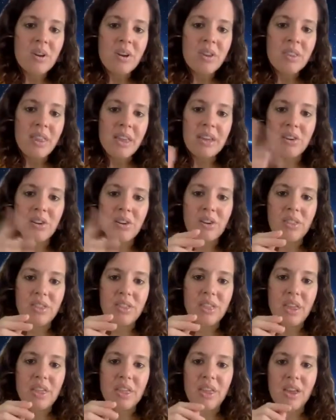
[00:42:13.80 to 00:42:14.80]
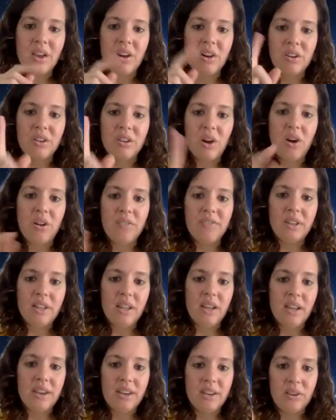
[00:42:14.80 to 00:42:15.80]
they think, oh, you're
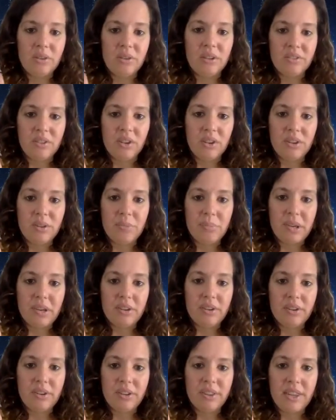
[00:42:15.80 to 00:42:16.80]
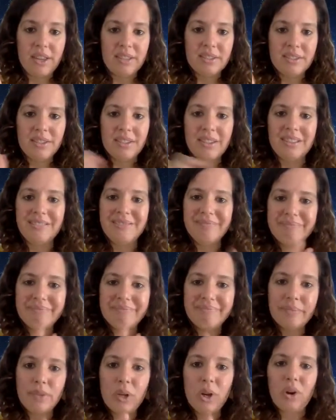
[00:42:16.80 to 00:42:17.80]
ovulating or you've got your period and that's it.
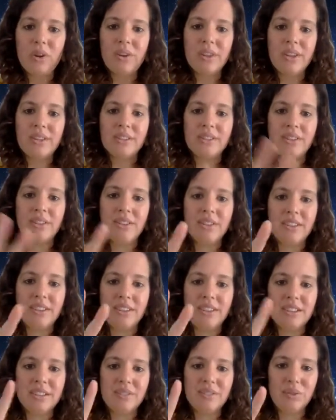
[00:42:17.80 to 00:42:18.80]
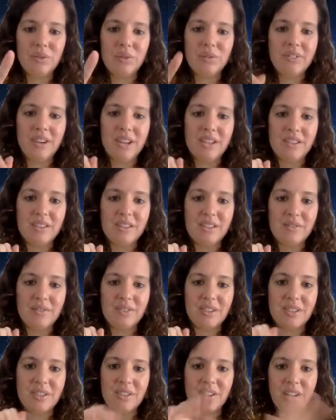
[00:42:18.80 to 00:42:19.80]
No, that's not it. There's 4 phases of
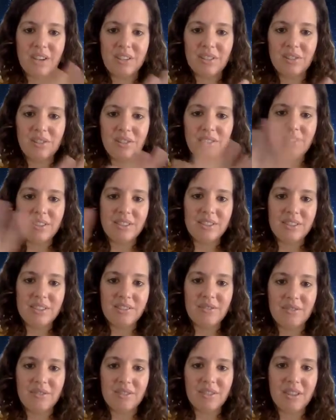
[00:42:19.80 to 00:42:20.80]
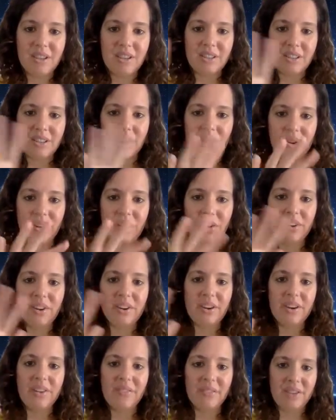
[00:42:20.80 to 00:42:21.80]
your cycle, and there's different things going on
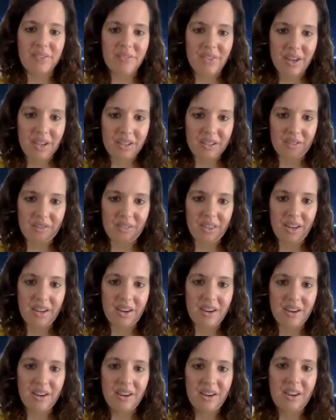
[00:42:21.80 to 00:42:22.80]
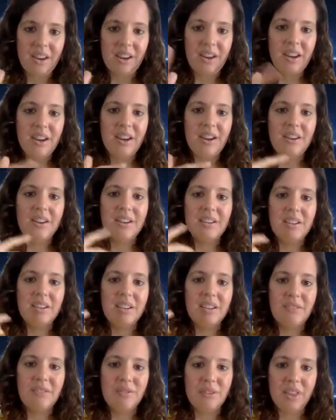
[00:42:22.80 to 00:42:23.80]
at every phase of that. And
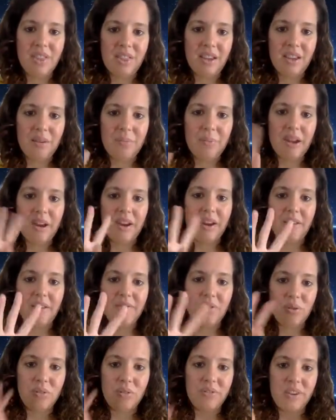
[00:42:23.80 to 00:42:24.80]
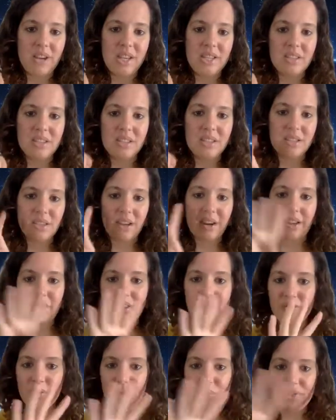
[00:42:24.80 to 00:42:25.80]
if we think about our 4 phases like the
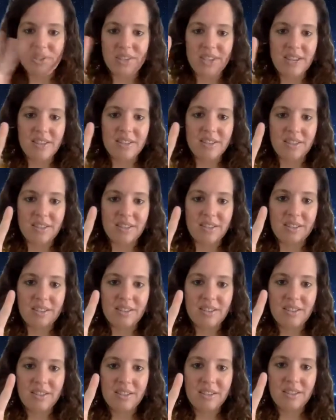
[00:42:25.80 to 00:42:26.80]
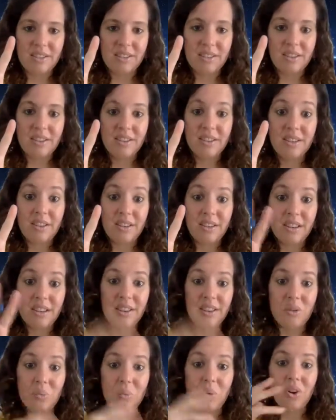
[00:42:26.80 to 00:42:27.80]
4 seasons in
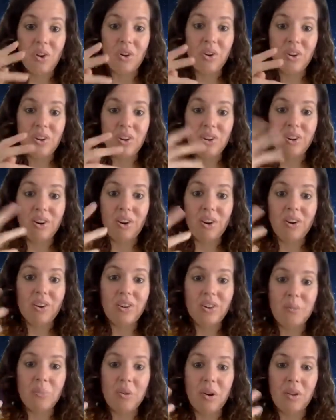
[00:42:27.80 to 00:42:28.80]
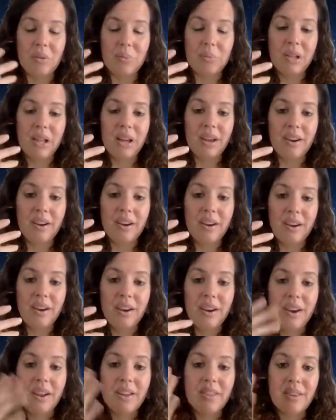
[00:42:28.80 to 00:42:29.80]
the world, on the planet,
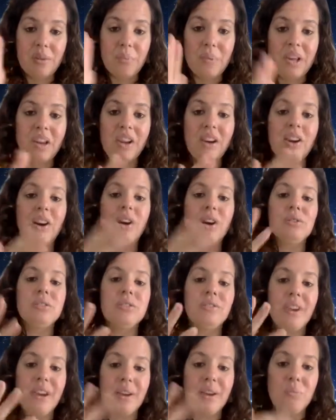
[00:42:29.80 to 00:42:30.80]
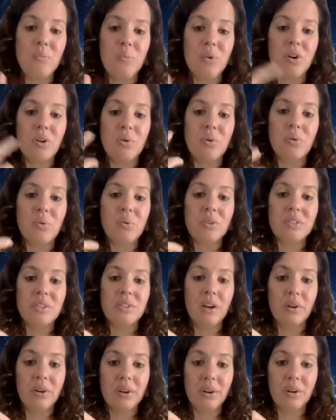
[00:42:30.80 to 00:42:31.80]
then we can cultivate and work with what's
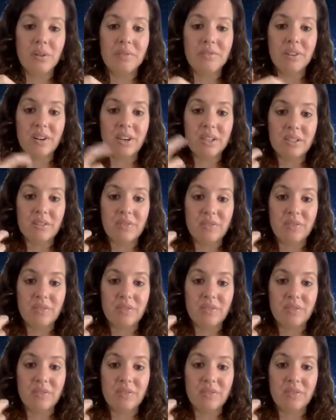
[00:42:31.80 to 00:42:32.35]
going on for us